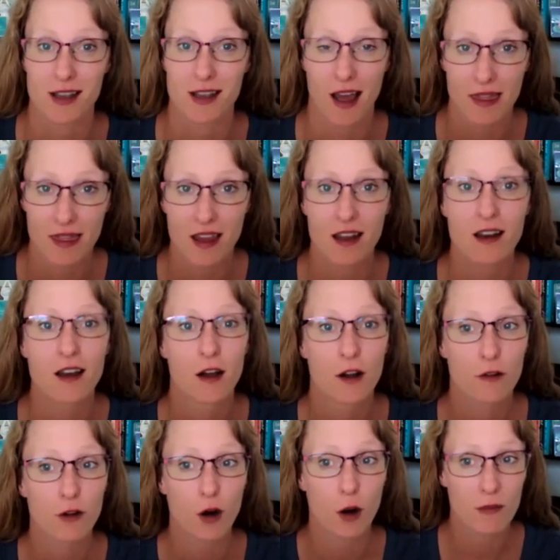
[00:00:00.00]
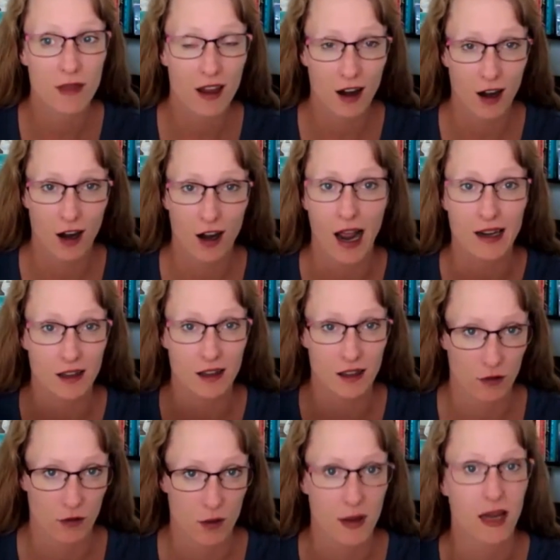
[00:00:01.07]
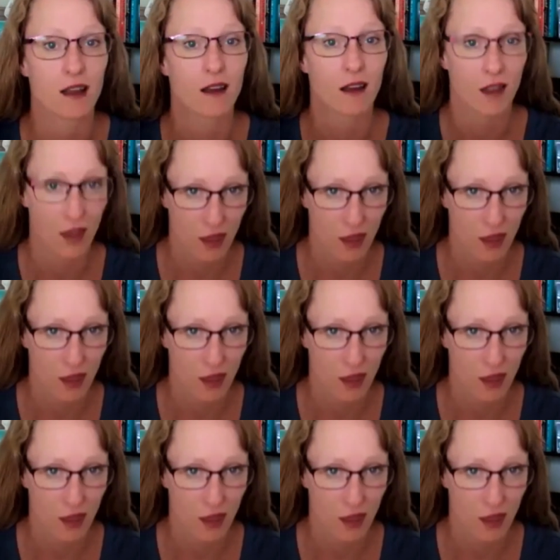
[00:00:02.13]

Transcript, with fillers: And then from there, anything remaining,